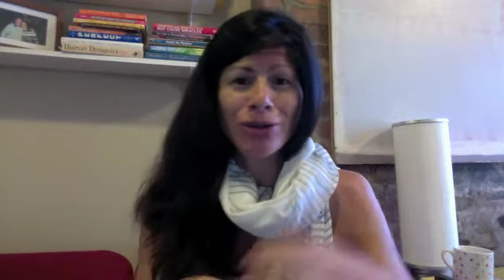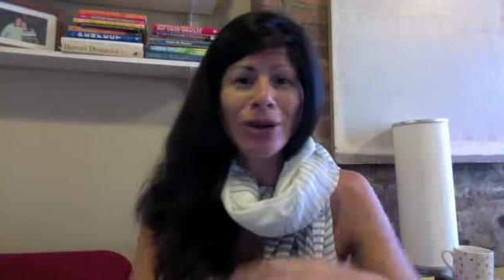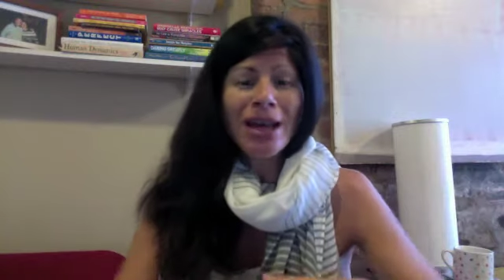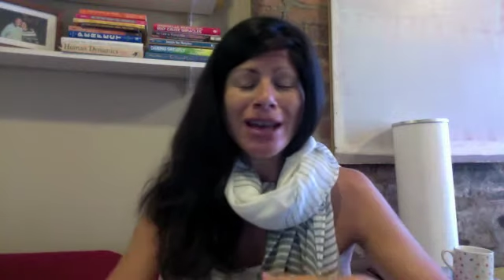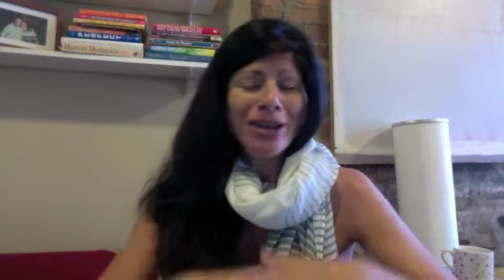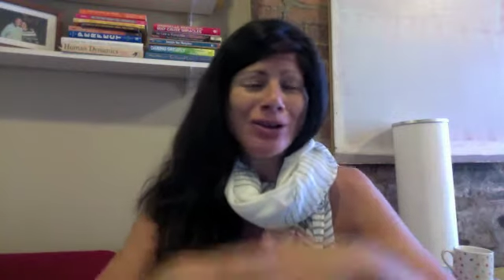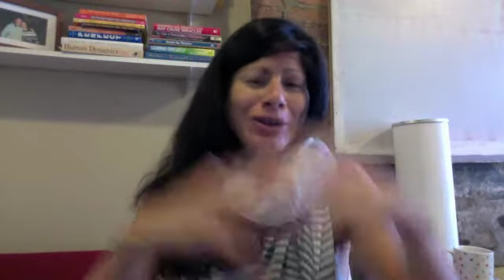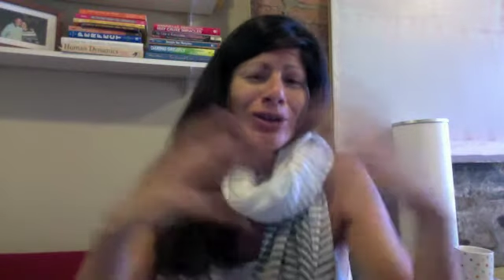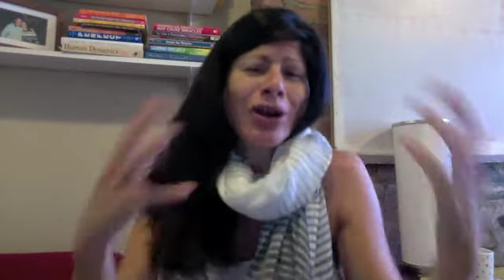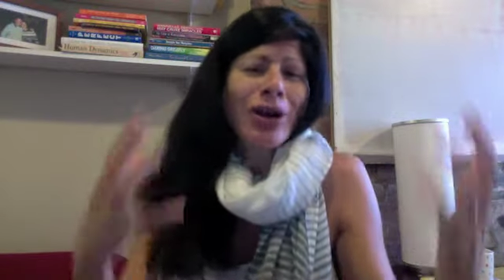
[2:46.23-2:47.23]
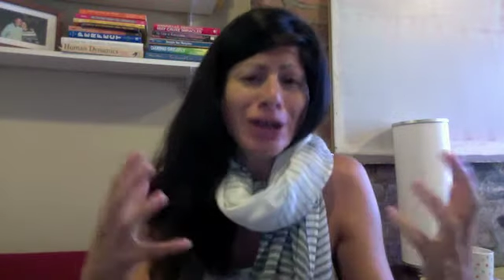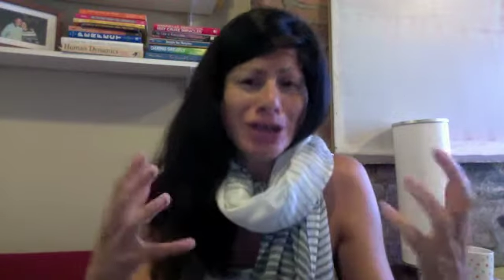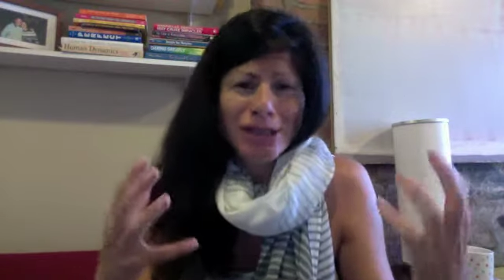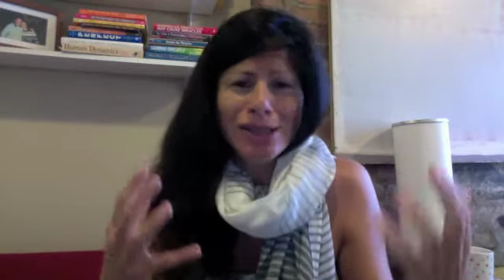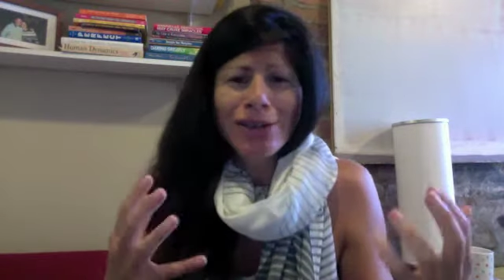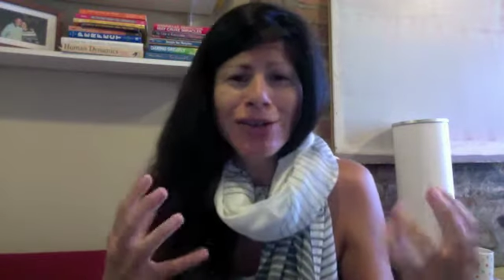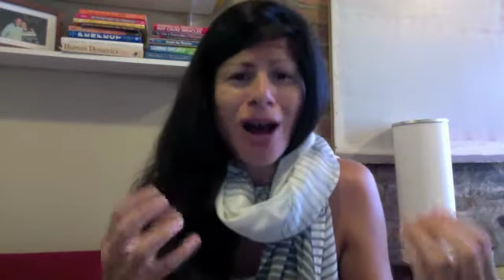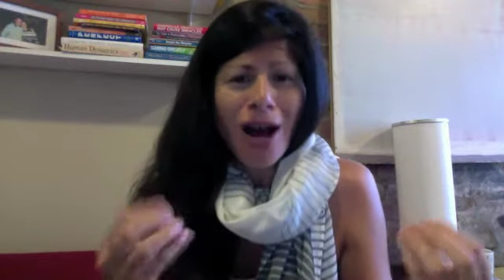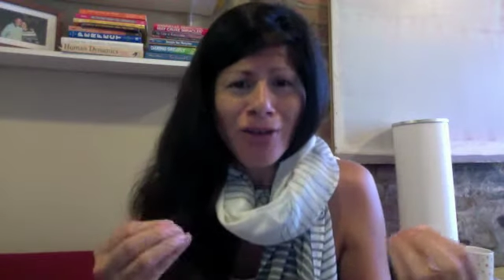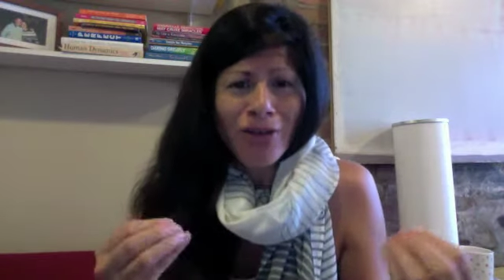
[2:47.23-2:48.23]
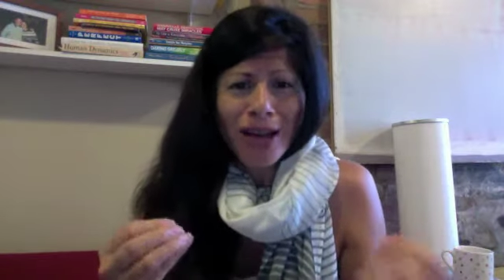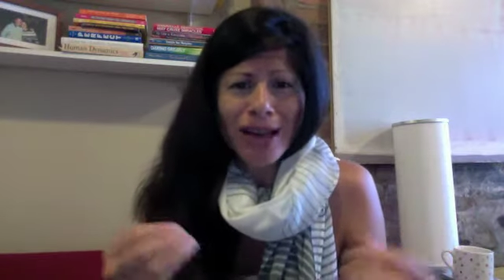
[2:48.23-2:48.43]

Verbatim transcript: you know, encourage and instill confidence,